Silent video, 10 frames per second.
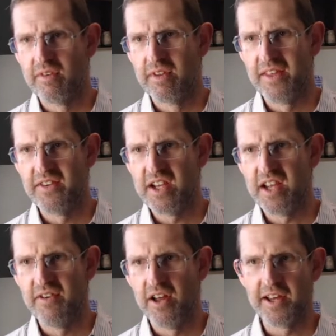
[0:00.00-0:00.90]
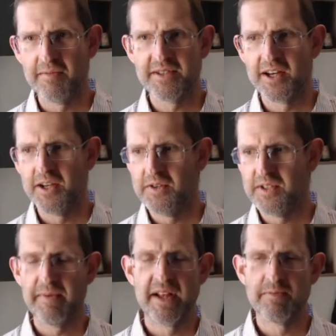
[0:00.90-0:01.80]
and the D-volume signal
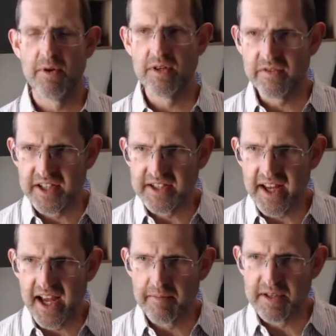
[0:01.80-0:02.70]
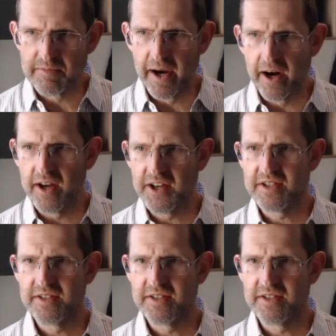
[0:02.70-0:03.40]
spends most of its time as bearish,